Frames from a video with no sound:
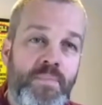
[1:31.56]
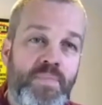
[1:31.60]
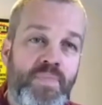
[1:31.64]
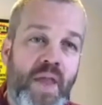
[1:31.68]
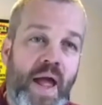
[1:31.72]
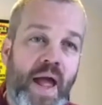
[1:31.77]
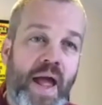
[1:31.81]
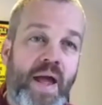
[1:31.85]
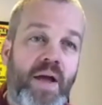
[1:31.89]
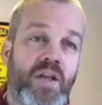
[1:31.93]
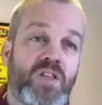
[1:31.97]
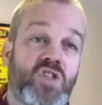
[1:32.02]

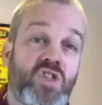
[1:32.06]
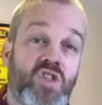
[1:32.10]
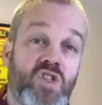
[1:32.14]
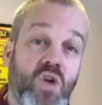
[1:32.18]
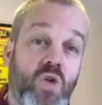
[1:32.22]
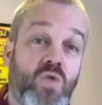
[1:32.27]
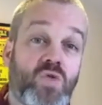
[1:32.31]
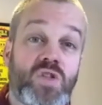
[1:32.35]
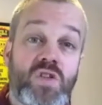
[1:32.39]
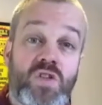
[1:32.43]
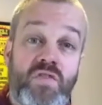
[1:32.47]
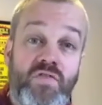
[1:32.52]
at
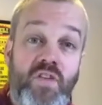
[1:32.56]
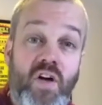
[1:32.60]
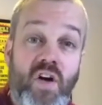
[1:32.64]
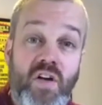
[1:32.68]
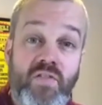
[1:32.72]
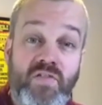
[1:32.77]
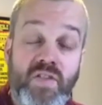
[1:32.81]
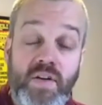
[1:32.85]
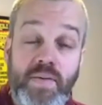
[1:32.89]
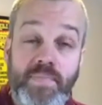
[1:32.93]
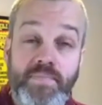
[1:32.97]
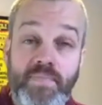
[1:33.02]
Soul
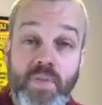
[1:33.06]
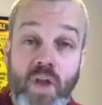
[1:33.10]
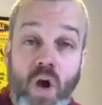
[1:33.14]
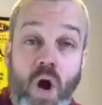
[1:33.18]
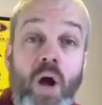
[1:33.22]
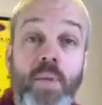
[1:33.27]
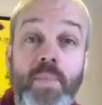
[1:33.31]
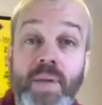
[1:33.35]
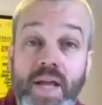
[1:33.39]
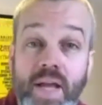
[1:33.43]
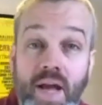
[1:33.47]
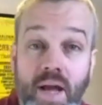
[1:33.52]
Survivor.
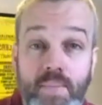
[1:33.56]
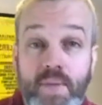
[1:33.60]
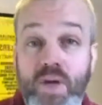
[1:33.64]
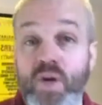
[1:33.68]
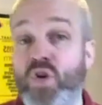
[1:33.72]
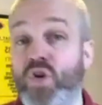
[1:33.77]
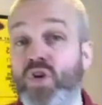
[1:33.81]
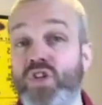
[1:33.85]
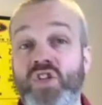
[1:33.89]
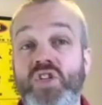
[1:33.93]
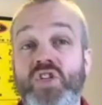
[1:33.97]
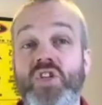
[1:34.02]
I became a
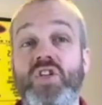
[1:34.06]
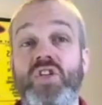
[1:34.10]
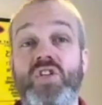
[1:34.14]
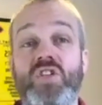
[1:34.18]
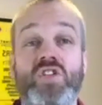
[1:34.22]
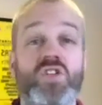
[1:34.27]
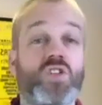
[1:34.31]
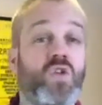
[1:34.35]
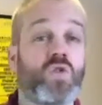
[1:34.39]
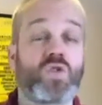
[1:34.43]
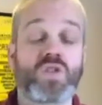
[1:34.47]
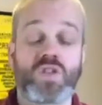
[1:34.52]
Christian at
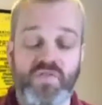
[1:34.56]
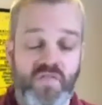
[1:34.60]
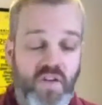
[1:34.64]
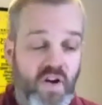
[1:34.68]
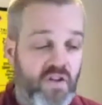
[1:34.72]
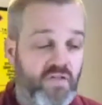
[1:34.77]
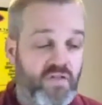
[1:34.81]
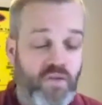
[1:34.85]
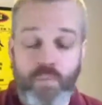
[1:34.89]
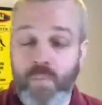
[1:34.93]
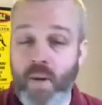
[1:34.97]
Soul Survivor.